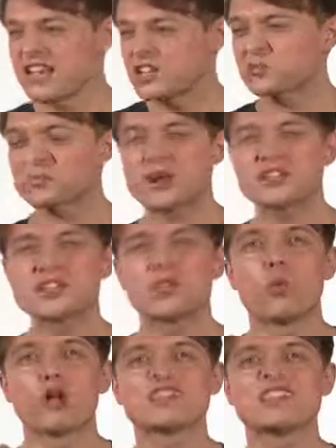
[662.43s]

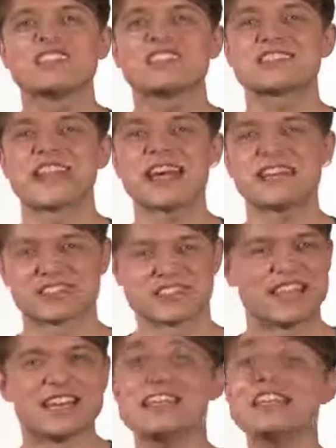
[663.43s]
expressing what's inside us
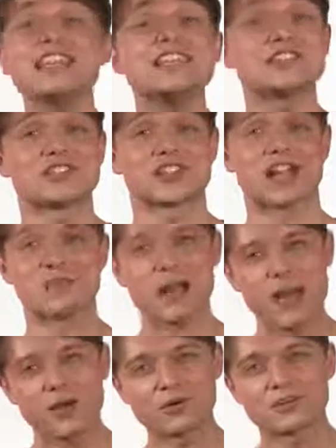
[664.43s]
that needs to come
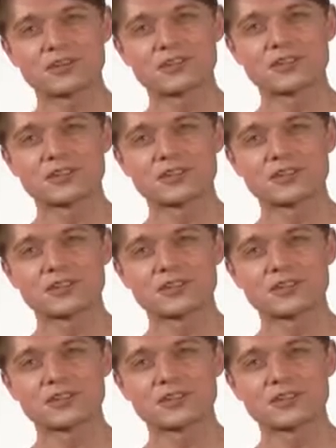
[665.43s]
out.